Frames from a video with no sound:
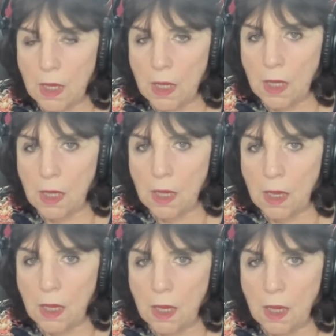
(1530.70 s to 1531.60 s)

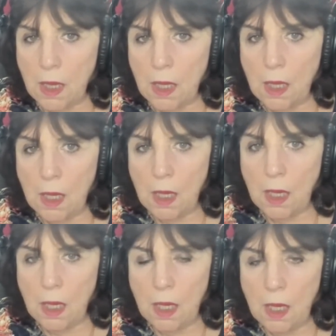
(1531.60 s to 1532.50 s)

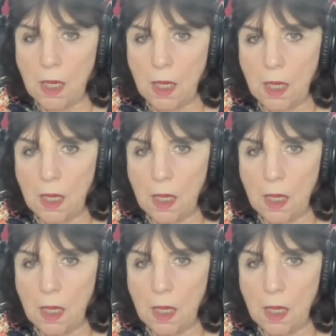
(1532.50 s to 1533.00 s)
[no speech]